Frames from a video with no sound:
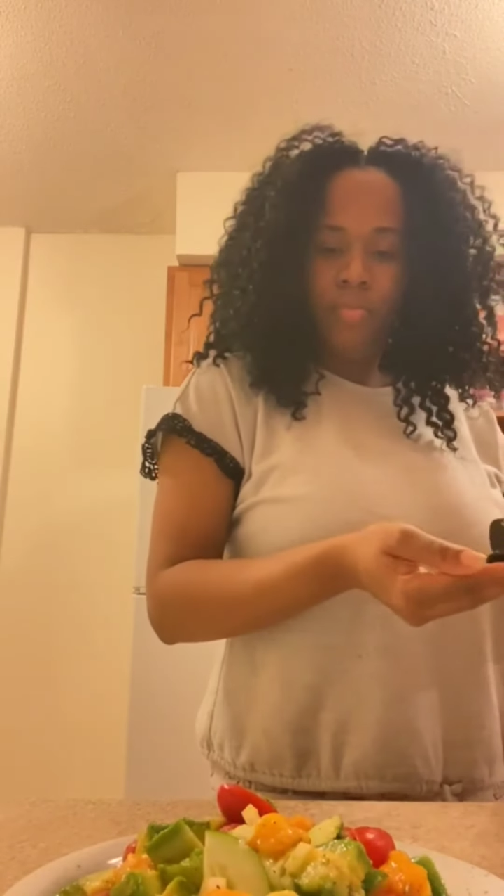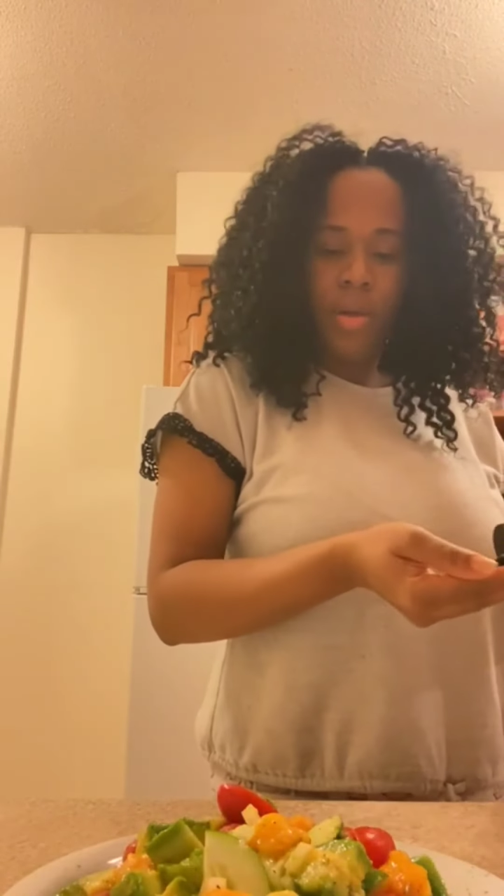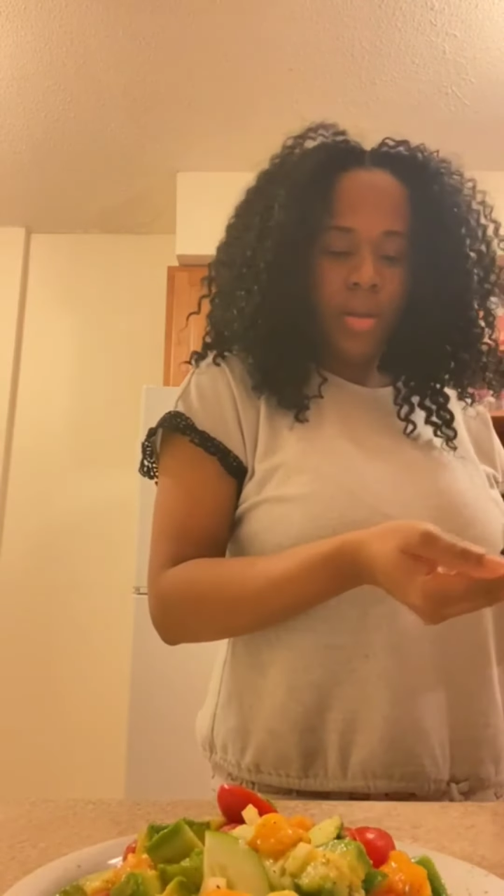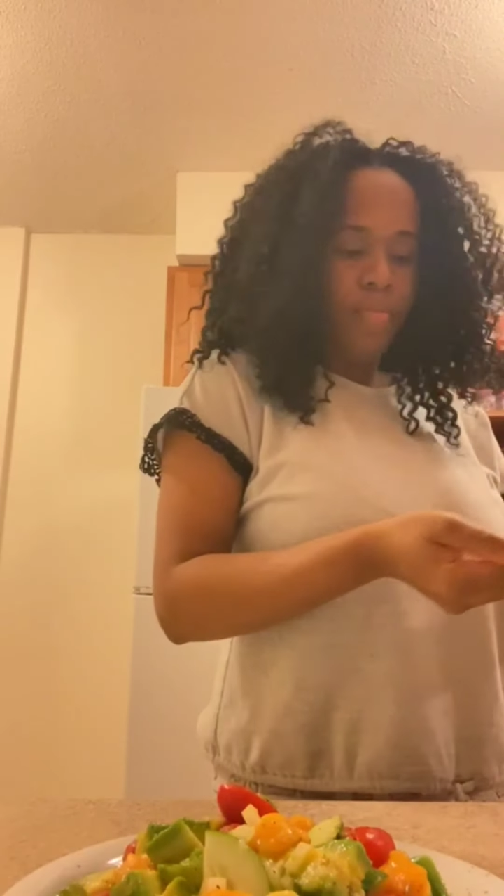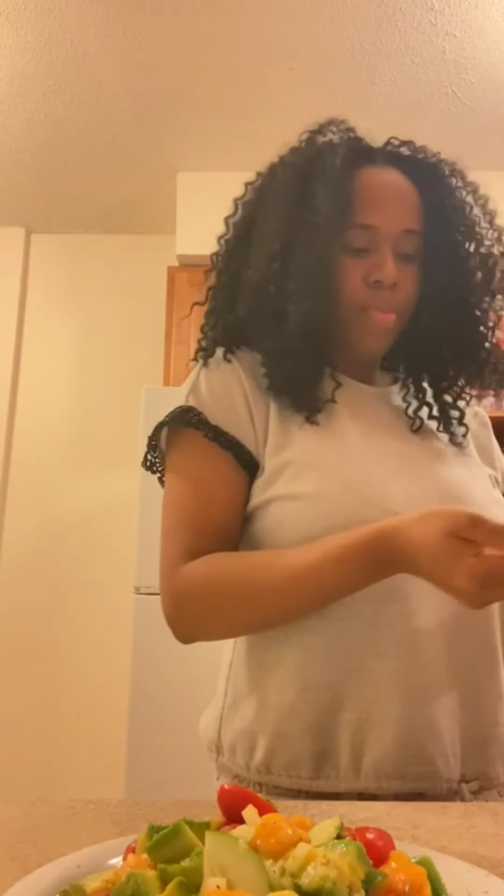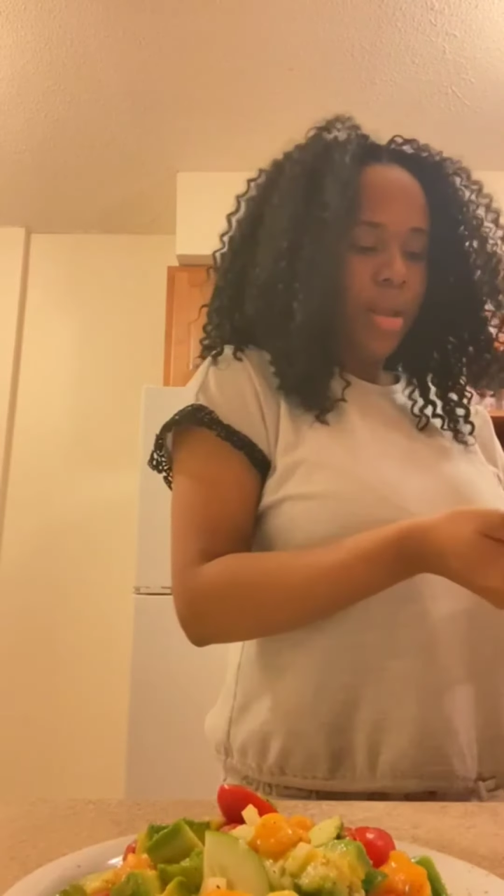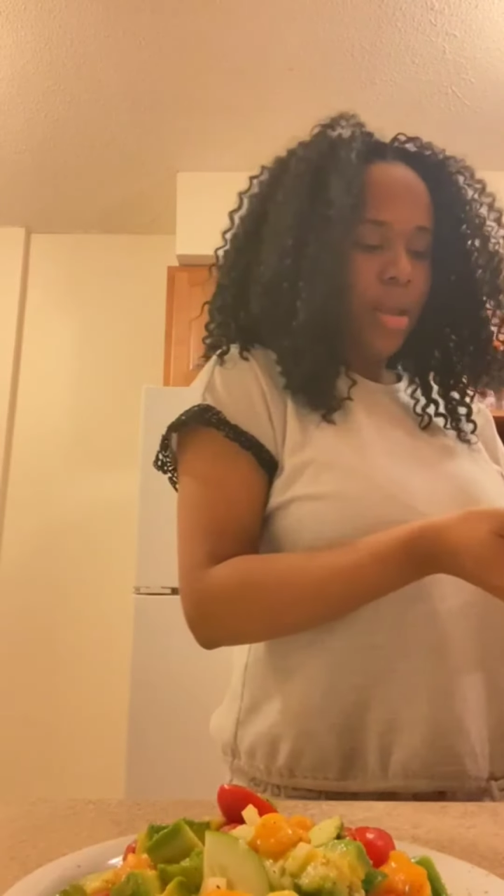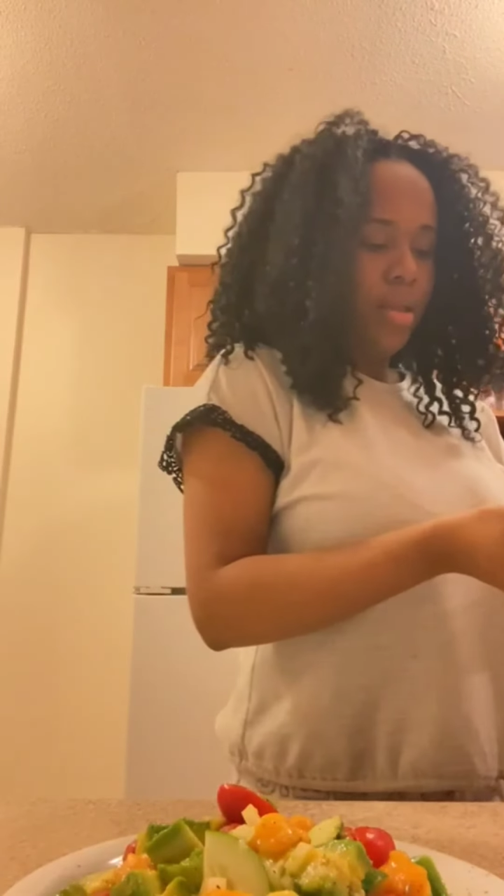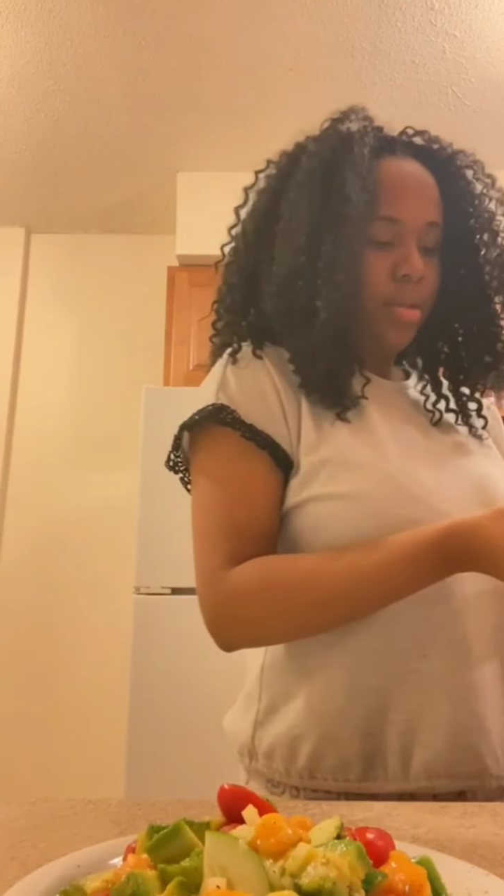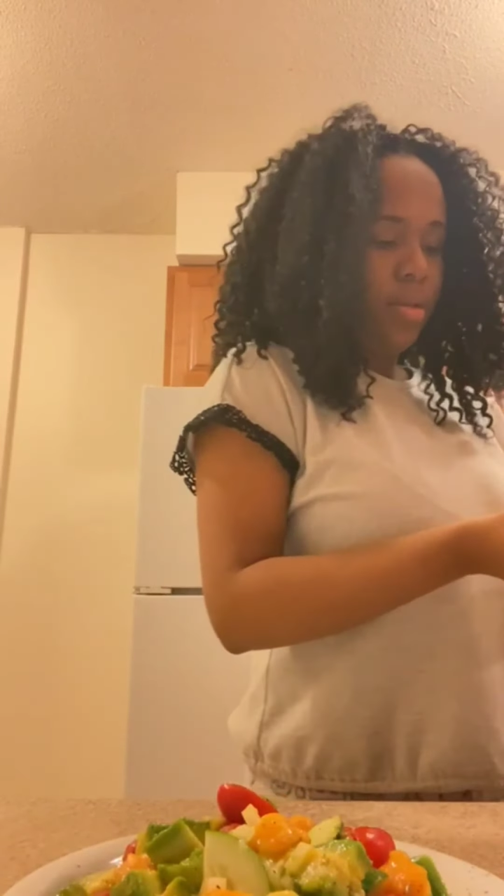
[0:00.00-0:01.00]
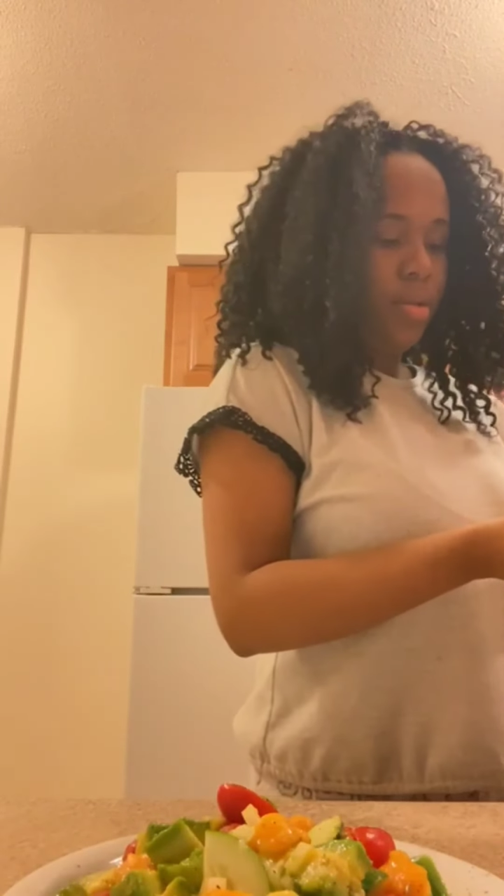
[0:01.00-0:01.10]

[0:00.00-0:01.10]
And the plate.